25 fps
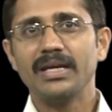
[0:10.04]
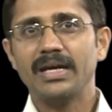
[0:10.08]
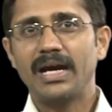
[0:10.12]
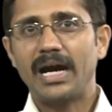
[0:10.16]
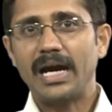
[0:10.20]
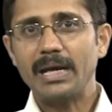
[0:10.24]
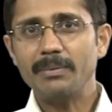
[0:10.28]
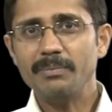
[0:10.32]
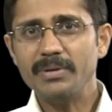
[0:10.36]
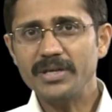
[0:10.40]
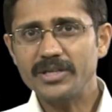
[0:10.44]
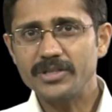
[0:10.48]

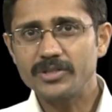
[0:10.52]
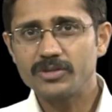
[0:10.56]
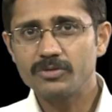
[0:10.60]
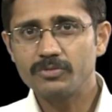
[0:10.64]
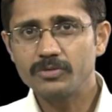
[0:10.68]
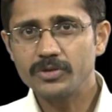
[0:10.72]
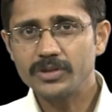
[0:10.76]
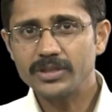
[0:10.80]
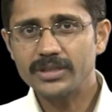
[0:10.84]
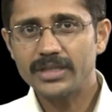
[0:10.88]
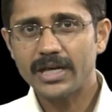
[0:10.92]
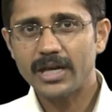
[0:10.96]
I bet you
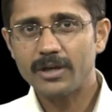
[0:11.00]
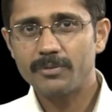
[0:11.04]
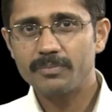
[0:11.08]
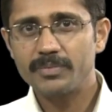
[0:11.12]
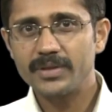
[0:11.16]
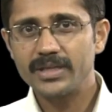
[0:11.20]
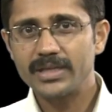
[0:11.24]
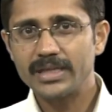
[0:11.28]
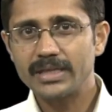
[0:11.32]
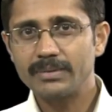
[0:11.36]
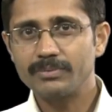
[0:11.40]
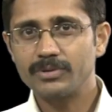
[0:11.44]
wouldn't have
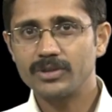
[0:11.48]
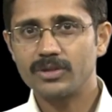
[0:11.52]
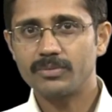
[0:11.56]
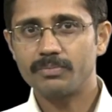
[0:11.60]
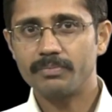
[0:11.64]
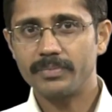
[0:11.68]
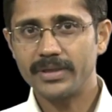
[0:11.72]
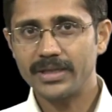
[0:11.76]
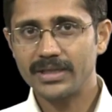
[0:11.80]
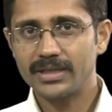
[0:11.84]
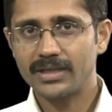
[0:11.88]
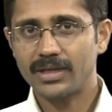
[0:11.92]
been able to
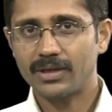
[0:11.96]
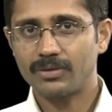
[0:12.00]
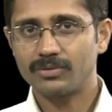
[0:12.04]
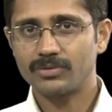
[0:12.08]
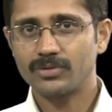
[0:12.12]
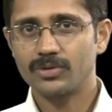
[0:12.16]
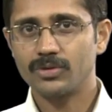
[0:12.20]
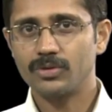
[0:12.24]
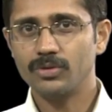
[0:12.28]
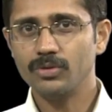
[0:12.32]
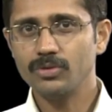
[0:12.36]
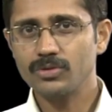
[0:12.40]
make out
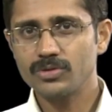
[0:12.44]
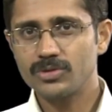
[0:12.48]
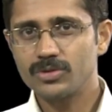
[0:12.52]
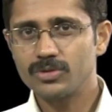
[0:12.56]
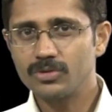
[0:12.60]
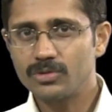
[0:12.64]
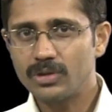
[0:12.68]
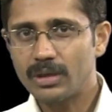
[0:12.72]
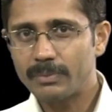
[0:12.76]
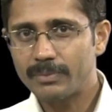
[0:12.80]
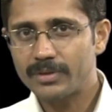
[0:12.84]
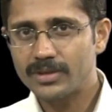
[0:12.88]
who's
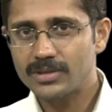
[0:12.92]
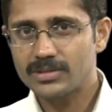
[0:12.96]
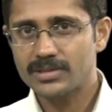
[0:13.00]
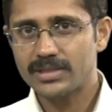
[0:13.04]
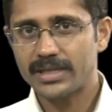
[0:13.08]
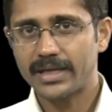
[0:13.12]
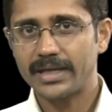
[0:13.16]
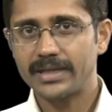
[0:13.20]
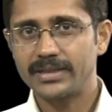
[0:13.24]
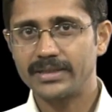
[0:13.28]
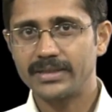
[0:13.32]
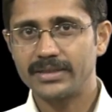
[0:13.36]
who amongst
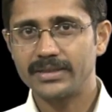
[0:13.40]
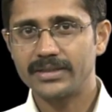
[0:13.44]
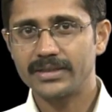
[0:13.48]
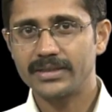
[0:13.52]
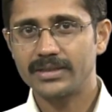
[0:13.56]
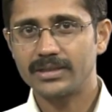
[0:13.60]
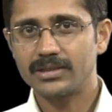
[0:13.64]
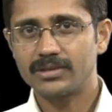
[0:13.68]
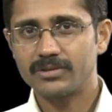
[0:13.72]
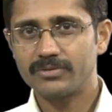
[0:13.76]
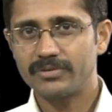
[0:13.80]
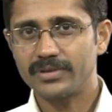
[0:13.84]

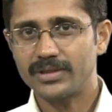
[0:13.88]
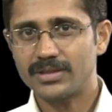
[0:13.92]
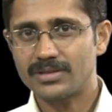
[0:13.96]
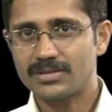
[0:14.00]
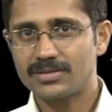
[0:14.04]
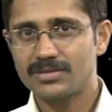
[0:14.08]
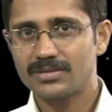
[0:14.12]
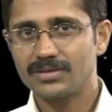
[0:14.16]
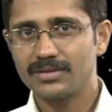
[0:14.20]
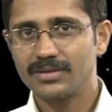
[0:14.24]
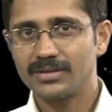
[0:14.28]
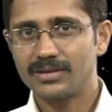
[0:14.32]
identical
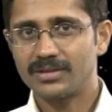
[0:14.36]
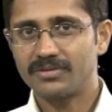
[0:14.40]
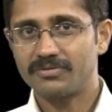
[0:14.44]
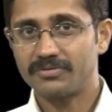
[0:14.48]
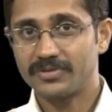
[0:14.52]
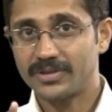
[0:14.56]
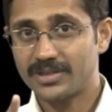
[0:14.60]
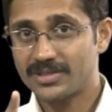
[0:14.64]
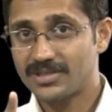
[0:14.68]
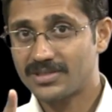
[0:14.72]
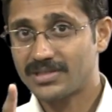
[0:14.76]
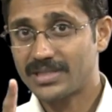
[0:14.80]
twins the
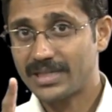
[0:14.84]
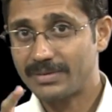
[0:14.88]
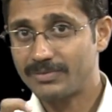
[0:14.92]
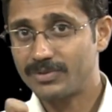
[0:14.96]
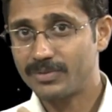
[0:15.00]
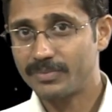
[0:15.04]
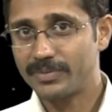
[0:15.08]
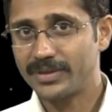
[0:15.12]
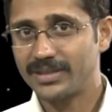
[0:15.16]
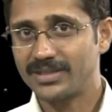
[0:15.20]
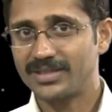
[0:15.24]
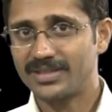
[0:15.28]
first time you
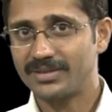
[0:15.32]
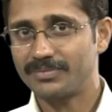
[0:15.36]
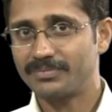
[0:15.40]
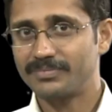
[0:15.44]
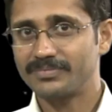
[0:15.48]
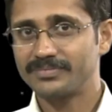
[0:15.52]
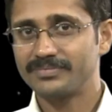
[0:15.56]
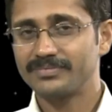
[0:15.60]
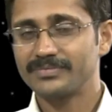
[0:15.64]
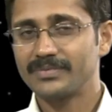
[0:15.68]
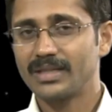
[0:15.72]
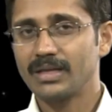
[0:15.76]
met them.
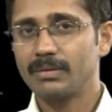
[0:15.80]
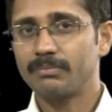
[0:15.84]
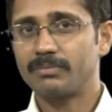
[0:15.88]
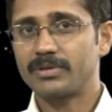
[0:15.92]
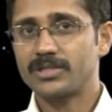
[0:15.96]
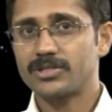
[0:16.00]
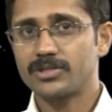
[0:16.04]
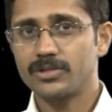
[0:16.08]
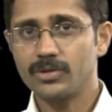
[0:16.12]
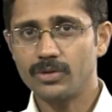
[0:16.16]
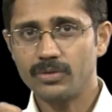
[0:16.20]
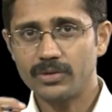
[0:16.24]
But
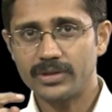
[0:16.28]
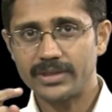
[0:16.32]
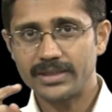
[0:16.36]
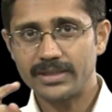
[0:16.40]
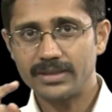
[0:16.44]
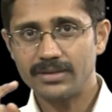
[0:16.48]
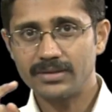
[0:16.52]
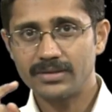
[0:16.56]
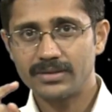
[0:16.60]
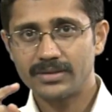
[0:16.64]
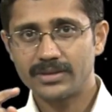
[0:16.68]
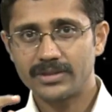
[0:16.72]
slowly
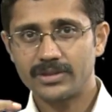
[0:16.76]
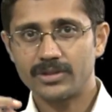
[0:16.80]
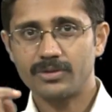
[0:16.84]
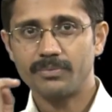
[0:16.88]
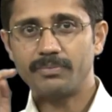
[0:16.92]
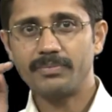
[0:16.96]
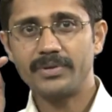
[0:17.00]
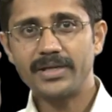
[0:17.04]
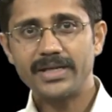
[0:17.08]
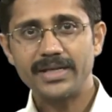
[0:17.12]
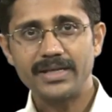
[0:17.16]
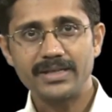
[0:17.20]
your
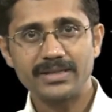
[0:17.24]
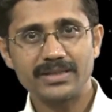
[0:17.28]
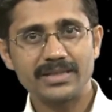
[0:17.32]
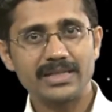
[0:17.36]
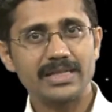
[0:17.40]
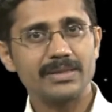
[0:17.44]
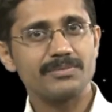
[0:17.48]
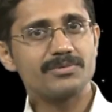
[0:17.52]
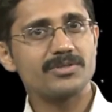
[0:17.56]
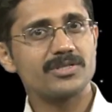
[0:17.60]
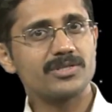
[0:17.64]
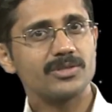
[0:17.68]
brain
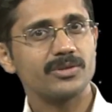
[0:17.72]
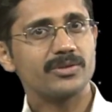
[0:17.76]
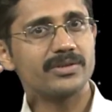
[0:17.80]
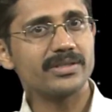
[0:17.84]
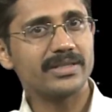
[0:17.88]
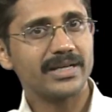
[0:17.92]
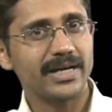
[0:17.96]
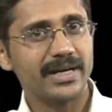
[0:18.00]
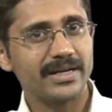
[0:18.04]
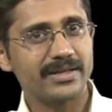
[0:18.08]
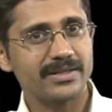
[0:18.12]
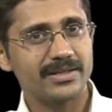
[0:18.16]
keeps storing
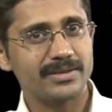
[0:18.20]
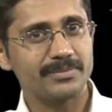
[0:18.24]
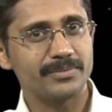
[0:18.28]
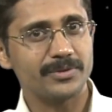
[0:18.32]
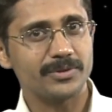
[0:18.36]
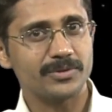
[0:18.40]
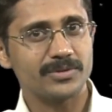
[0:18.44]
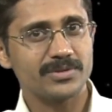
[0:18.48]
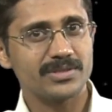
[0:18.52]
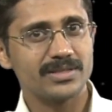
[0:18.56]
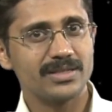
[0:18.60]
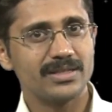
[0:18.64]

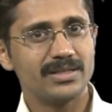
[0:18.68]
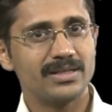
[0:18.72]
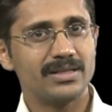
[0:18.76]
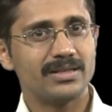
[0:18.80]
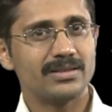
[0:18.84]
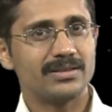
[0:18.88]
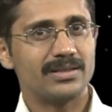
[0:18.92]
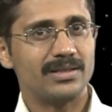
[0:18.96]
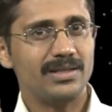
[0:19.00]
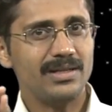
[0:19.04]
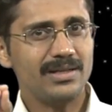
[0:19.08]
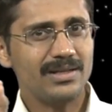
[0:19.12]
attributes,
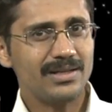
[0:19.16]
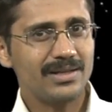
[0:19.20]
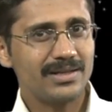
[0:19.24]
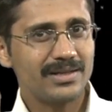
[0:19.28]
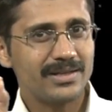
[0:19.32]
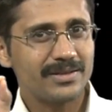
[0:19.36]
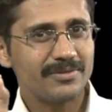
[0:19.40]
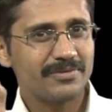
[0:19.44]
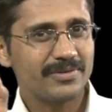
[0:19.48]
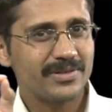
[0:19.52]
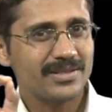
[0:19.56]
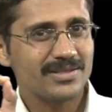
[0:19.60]
the little
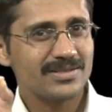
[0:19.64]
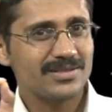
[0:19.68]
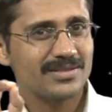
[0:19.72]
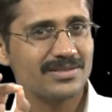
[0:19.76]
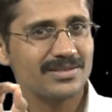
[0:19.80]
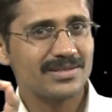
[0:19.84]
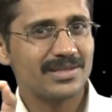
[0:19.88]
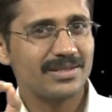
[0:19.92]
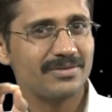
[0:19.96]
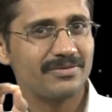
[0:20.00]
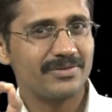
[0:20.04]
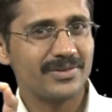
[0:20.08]
differences
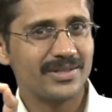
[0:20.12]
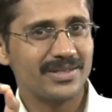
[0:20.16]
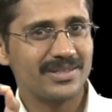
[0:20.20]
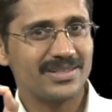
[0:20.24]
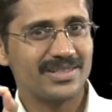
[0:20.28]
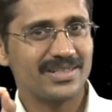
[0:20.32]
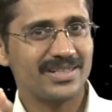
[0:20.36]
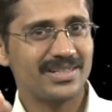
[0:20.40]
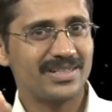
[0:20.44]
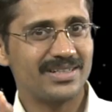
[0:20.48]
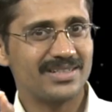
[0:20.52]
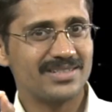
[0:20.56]
in the way the
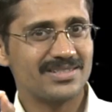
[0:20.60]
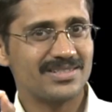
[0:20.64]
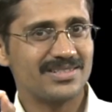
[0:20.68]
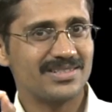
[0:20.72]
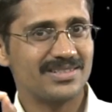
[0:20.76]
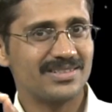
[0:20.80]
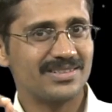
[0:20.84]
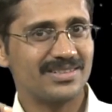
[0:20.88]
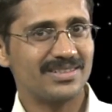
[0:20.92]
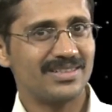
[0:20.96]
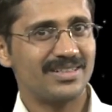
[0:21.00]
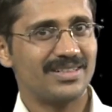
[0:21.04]
hair is
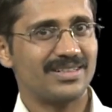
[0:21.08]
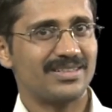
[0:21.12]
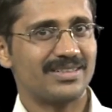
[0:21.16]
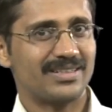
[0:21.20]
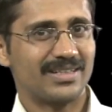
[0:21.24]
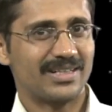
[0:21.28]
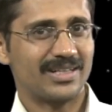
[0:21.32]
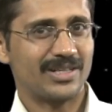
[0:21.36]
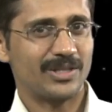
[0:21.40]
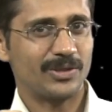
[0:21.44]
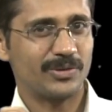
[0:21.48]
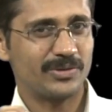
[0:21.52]
done,
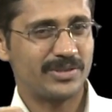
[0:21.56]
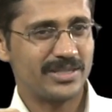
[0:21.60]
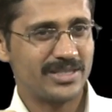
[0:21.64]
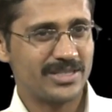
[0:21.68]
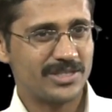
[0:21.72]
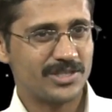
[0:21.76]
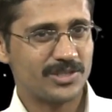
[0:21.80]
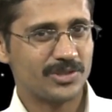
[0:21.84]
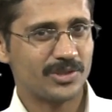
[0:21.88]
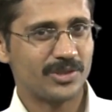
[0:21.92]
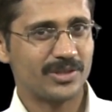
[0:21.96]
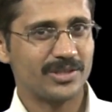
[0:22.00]
the clothing
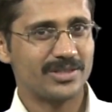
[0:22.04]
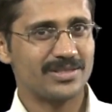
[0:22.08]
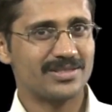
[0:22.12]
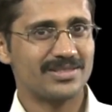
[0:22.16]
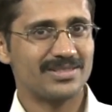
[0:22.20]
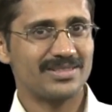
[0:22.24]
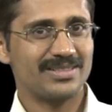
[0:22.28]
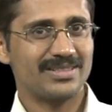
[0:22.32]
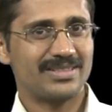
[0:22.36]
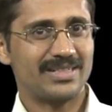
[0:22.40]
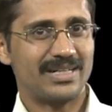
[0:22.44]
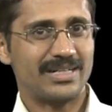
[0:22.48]
choice,
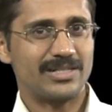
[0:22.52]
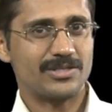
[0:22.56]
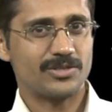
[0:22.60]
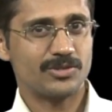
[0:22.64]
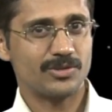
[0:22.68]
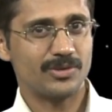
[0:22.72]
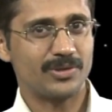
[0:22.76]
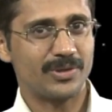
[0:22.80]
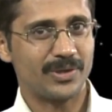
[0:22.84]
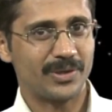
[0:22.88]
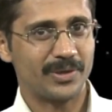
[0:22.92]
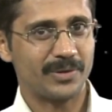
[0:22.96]
and
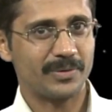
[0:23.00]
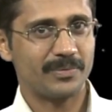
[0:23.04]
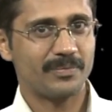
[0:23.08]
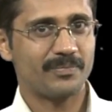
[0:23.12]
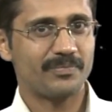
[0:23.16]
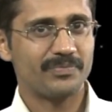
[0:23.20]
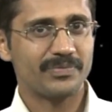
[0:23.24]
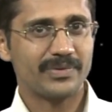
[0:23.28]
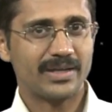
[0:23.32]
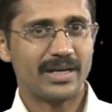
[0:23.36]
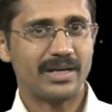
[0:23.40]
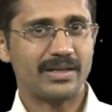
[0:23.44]
so on.
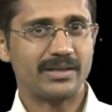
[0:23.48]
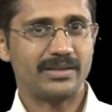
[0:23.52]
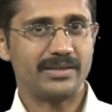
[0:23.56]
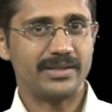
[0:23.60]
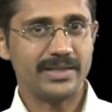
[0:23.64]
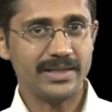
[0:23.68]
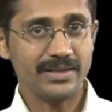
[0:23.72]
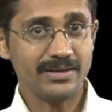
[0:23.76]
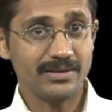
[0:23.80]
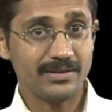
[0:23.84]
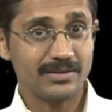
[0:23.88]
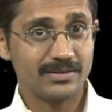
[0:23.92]
And
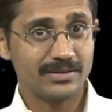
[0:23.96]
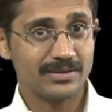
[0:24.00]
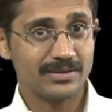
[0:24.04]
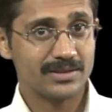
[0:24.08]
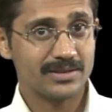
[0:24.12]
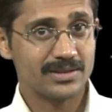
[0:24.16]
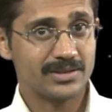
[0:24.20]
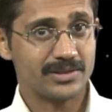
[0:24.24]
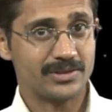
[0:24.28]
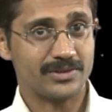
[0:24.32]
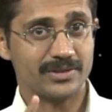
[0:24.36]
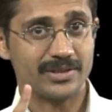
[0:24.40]
then
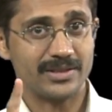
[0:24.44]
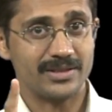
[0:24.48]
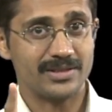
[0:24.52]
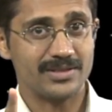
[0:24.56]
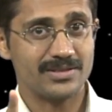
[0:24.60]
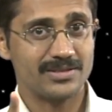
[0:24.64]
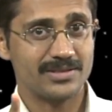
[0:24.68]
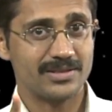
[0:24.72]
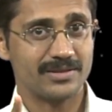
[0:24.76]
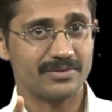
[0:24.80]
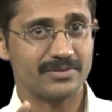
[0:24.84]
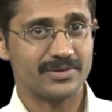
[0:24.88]
you can
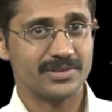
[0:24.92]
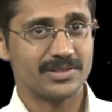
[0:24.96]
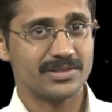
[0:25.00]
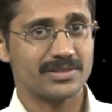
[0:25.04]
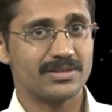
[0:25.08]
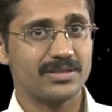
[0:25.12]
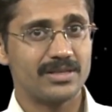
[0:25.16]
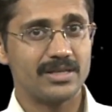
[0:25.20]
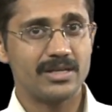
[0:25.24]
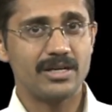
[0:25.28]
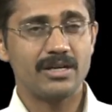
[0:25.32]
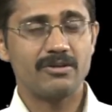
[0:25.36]
distinguish.
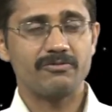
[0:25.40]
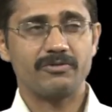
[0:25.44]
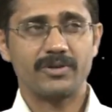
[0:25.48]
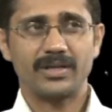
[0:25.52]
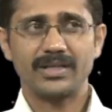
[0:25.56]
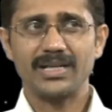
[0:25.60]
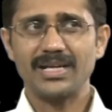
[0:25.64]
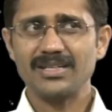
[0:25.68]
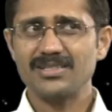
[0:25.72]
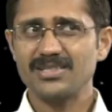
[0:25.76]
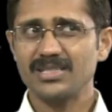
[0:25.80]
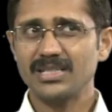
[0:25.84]
For
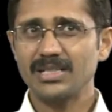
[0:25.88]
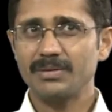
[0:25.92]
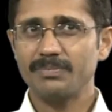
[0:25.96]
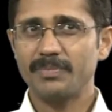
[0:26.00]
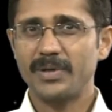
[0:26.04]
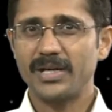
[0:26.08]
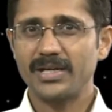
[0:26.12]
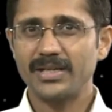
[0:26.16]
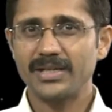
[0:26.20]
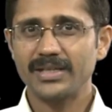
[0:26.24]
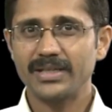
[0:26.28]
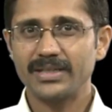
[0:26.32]
classical
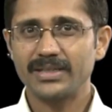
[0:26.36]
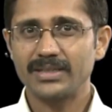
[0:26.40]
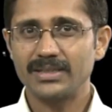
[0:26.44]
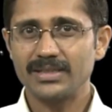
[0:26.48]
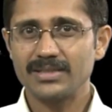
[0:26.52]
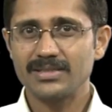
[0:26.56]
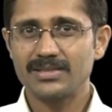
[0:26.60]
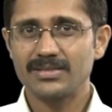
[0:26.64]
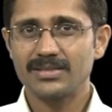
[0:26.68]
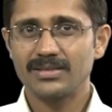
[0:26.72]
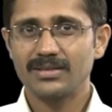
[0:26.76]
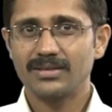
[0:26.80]

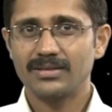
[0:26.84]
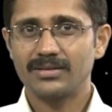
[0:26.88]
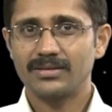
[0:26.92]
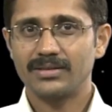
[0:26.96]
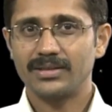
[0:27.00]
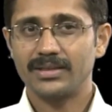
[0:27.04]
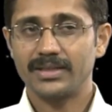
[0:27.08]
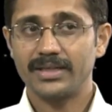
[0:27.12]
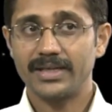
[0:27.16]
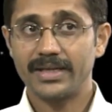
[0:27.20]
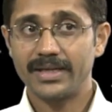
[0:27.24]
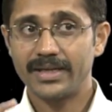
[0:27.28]
particles,
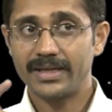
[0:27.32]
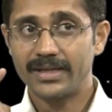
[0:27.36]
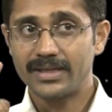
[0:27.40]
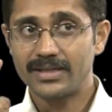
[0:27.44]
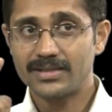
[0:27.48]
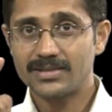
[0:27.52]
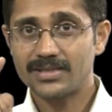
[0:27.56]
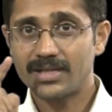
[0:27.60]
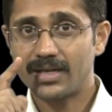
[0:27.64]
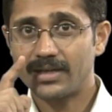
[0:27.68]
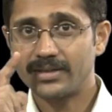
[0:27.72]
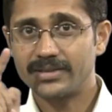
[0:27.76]
the hairs
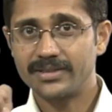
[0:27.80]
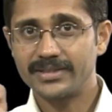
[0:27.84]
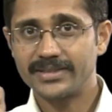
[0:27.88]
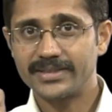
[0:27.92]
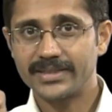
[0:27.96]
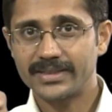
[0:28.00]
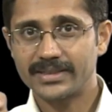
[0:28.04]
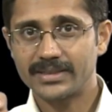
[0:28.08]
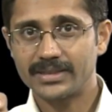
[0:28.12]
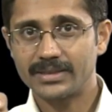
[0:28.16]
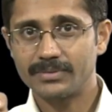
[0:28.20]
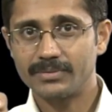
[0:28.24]
are
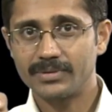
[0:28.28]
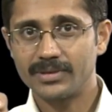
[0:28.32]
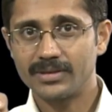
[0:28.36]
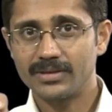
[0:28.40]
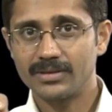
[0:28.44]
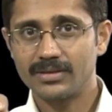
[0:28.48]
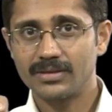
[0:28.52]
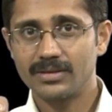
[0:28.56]
detectable.